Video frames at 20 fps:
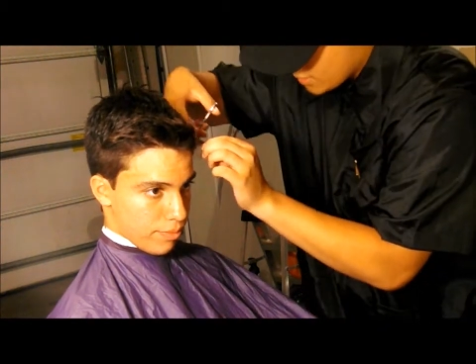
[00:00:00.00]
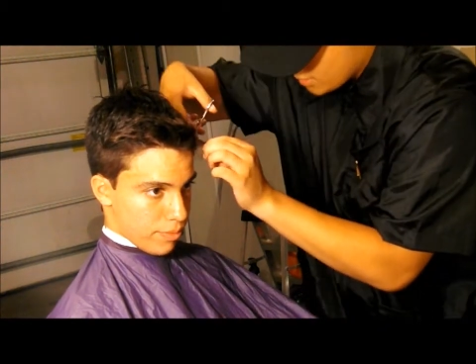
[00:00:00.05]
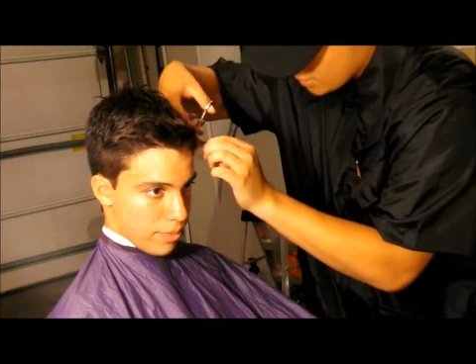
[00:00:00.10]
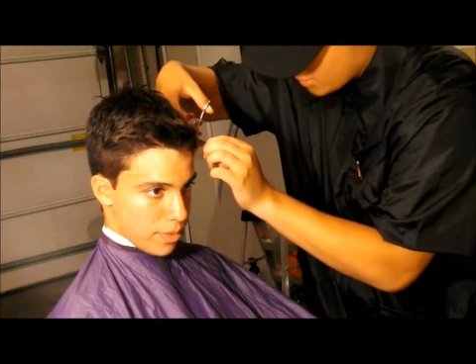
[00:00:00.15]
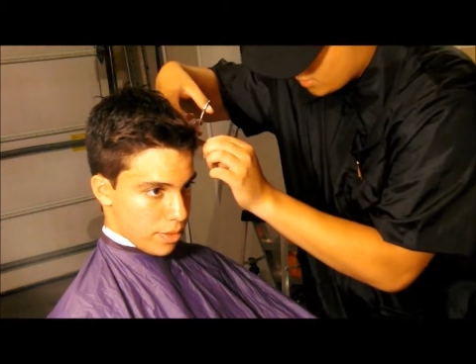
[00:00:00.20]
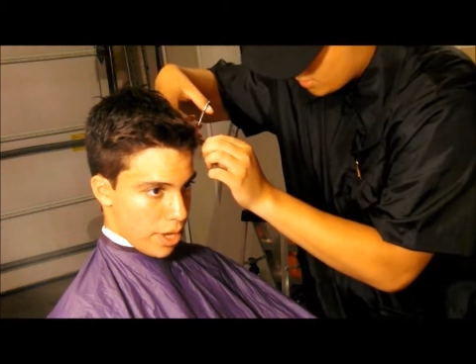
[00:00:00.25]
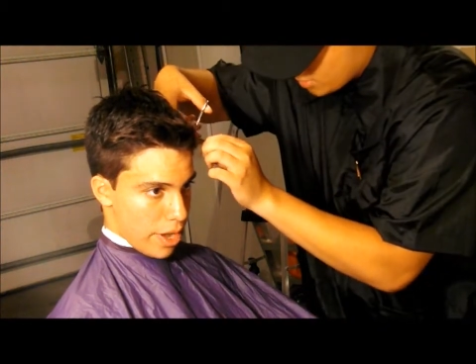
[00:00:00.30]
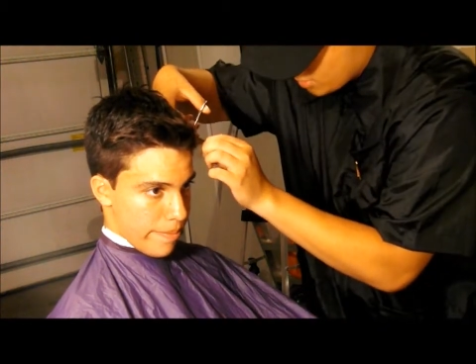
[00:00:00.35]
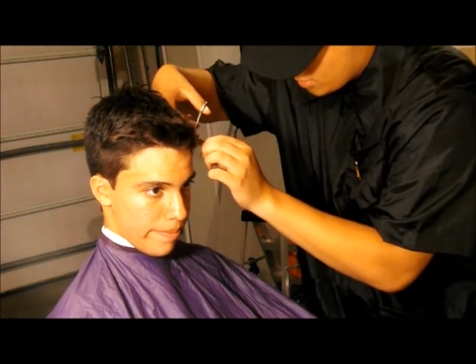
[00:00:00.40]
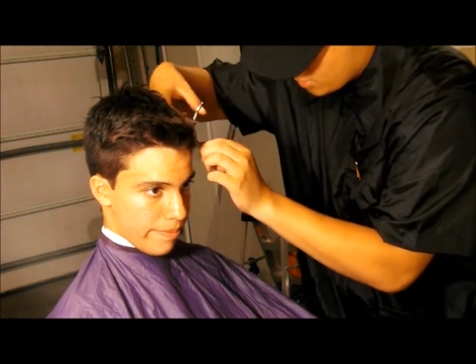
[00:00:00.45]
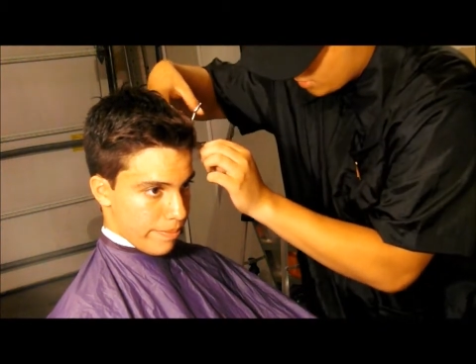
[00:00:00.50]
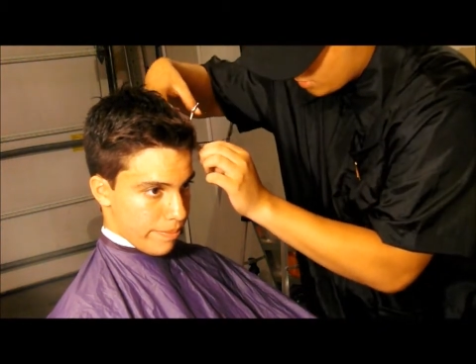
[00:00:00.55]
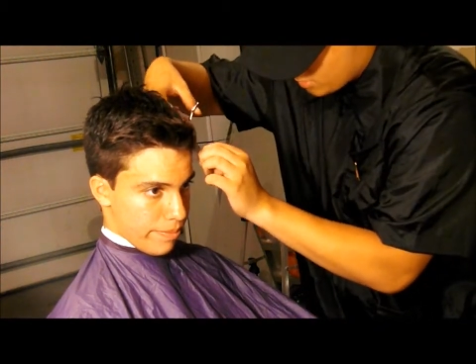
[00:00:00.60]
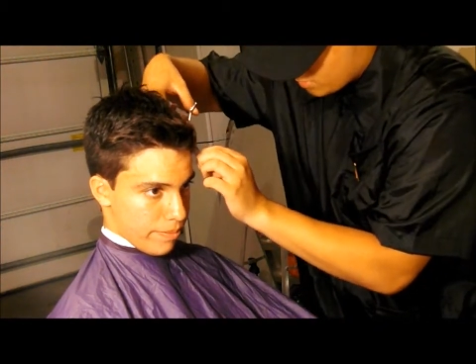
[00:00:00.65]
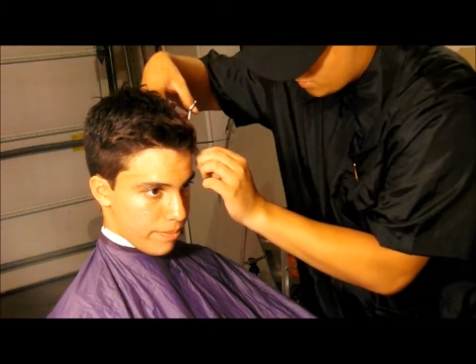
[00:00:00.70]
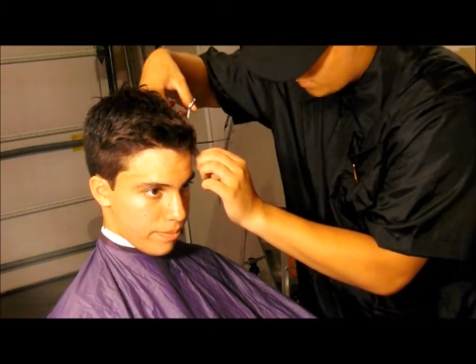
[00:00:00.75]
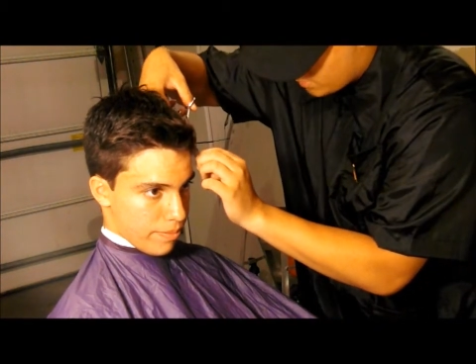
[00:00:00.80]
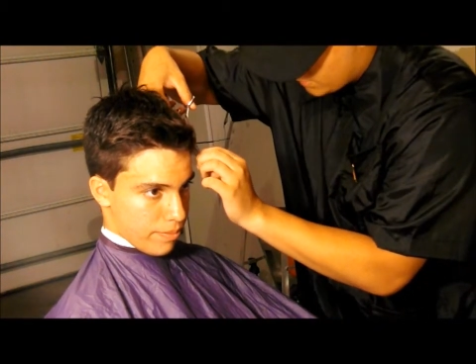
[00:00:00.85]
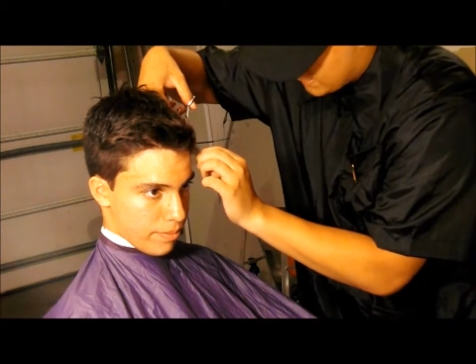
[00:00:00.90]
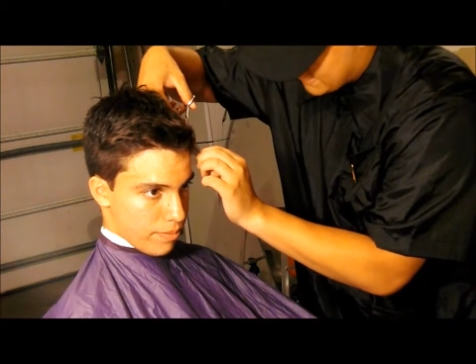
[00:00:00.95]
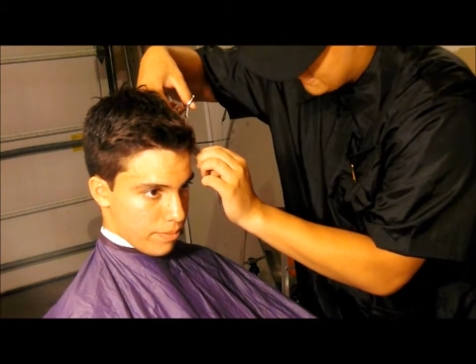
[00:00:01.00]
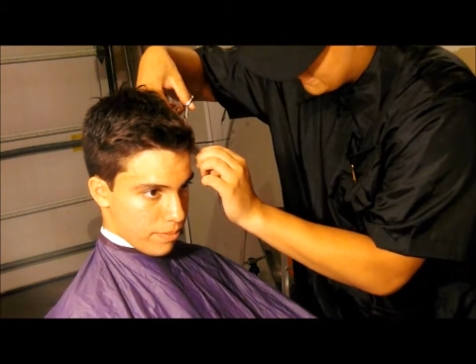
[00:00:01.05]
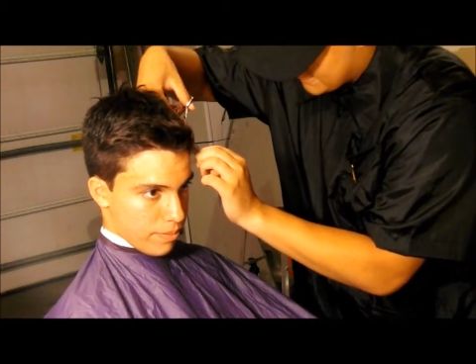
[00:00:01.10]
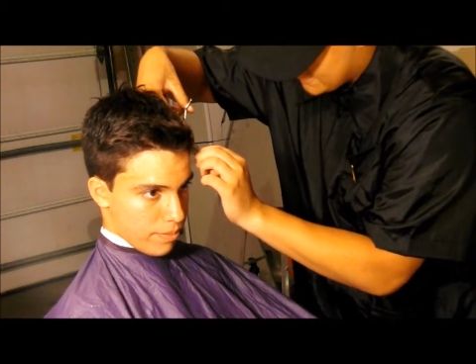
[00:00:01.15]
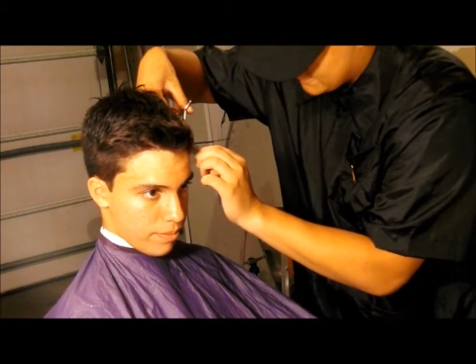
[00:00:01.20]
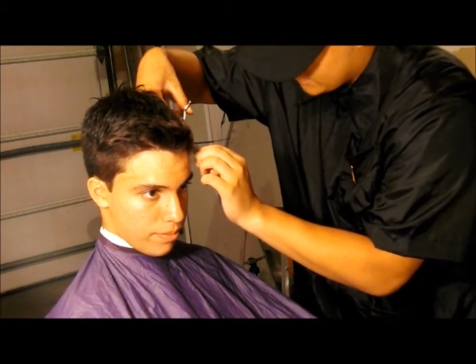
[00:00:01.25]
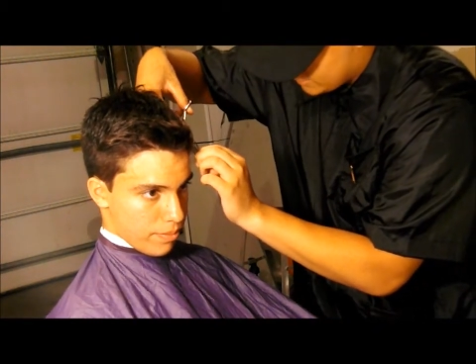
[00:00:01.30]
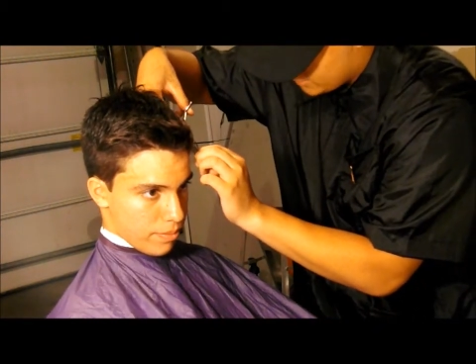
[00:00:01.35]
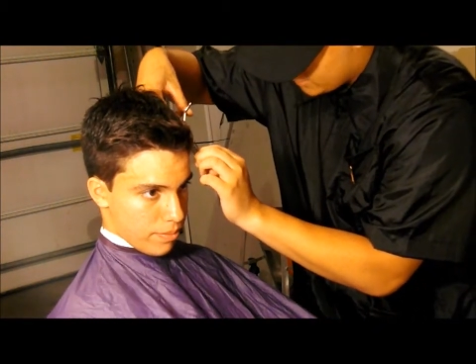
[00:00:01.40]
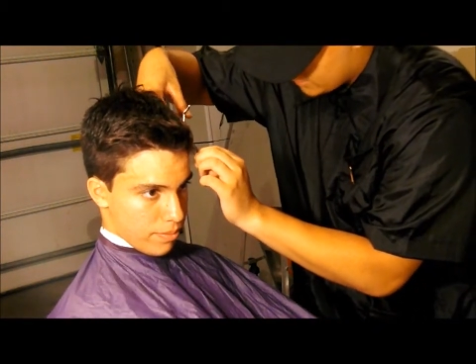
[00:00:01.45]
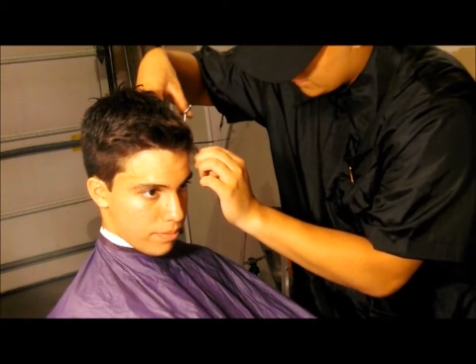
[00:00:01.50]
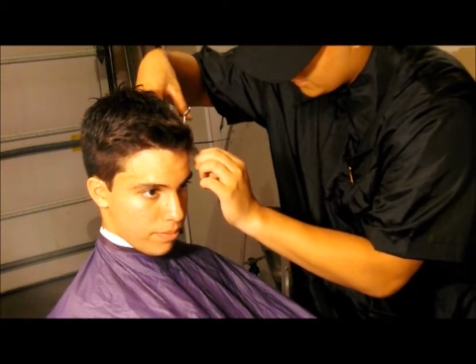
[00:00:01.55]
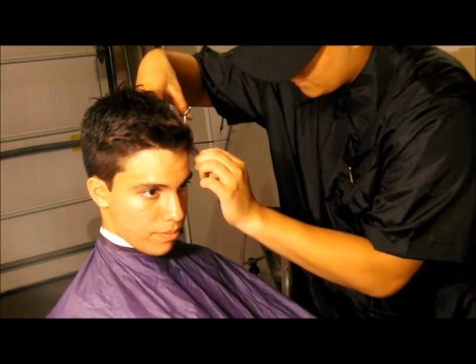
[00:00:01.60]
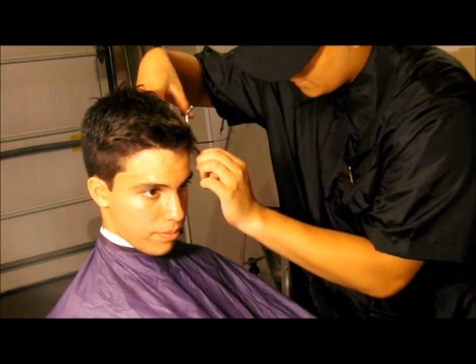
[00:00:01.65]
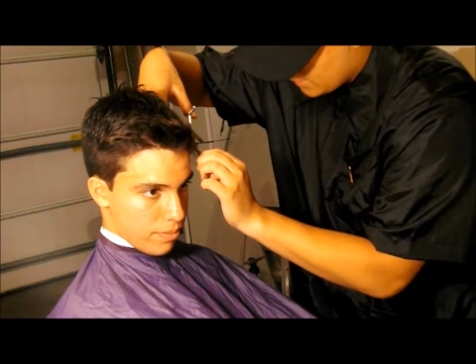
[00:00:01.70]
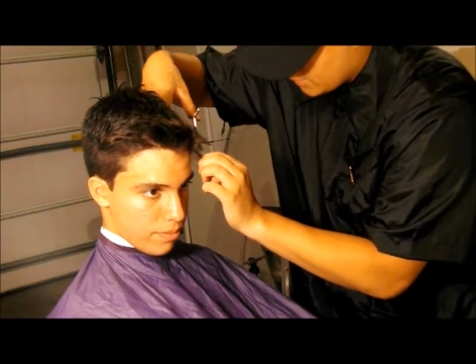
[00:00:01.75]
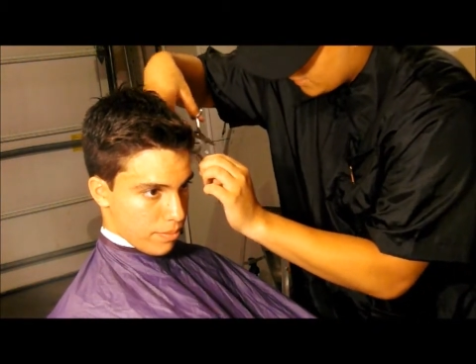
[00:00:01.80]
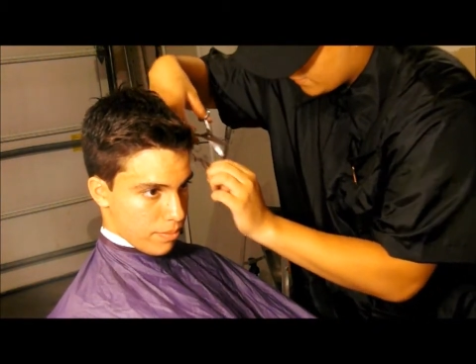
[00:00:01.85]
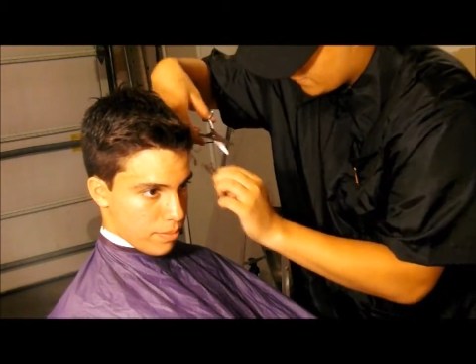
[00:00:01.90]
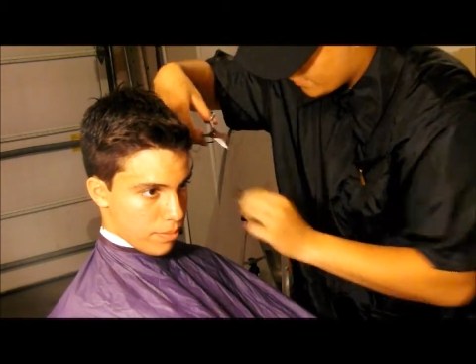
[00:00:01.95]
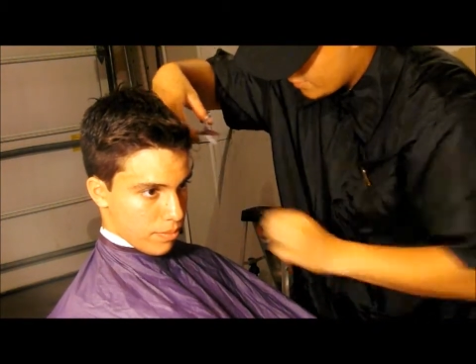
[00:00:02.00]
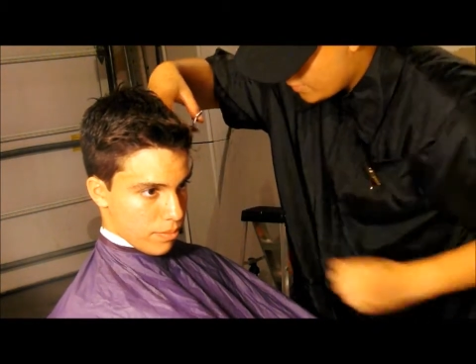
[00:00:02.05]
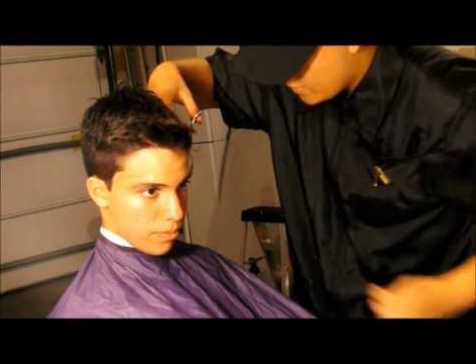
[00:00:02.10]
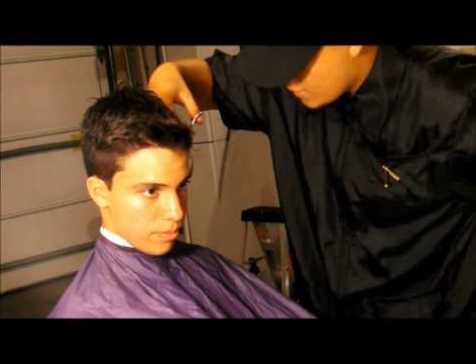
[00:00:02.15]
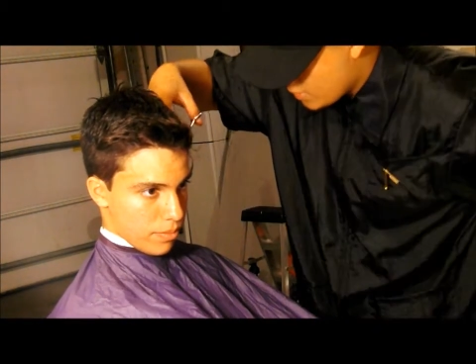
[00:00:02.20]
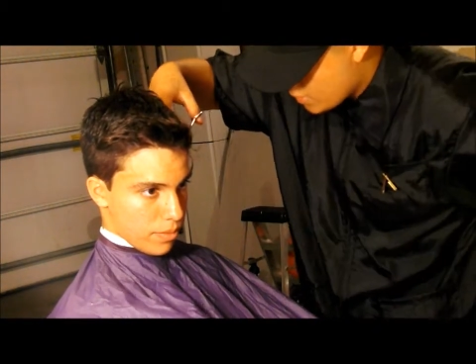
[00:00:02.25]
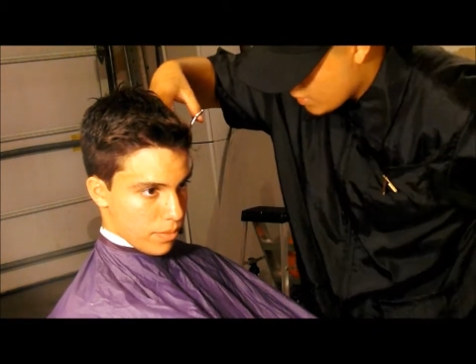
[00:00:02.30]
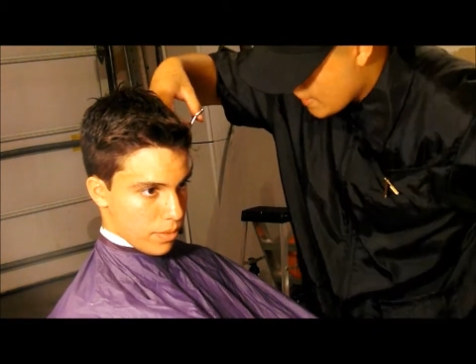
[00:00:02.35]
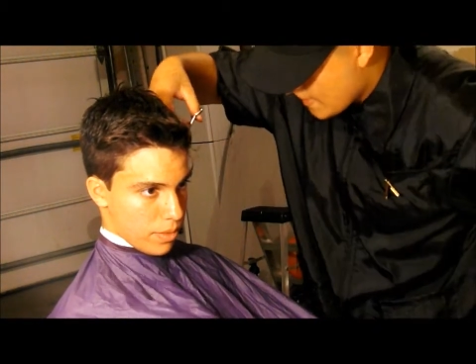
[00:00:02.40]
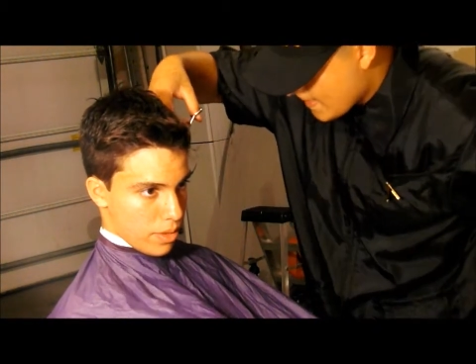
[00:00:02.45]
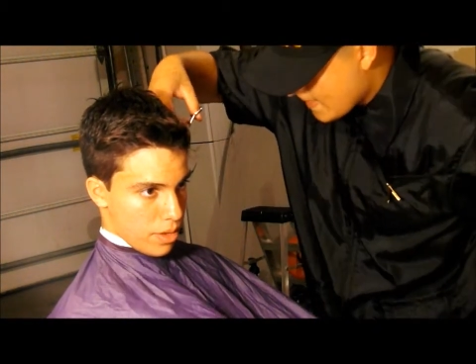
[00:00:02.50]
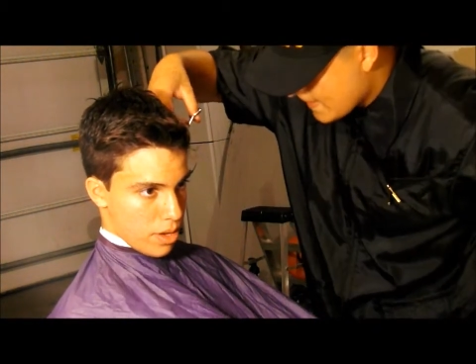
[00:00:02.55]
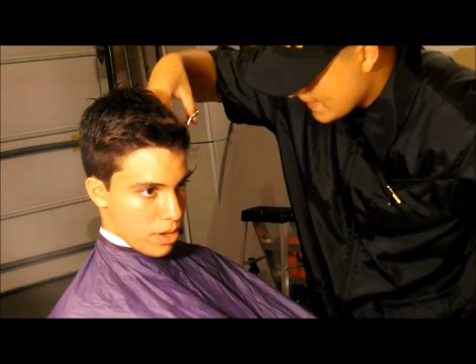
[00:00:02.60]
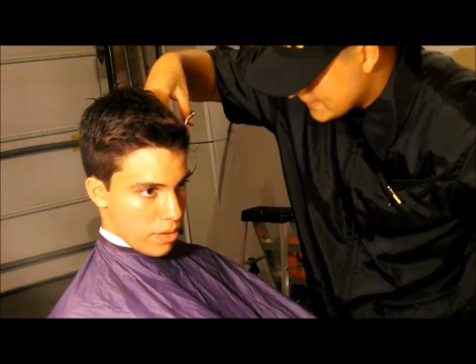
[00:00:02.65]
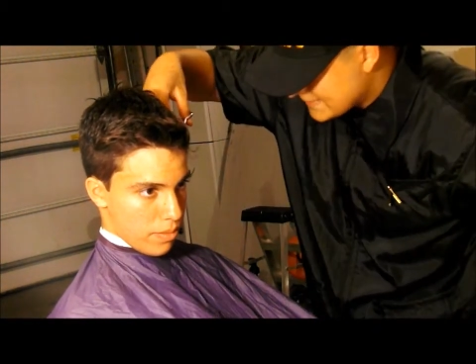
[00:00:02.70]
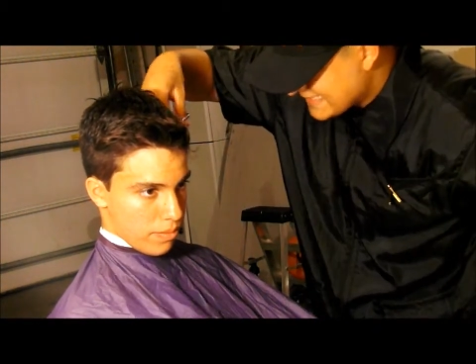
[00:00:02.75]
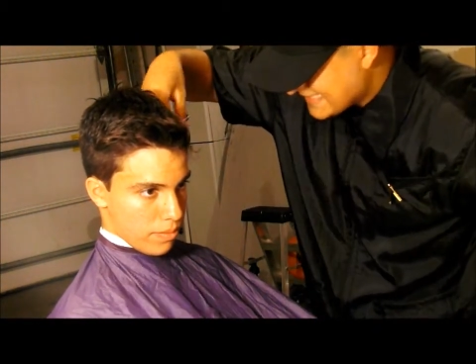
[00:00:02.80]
and he doesn't want his front line lined up.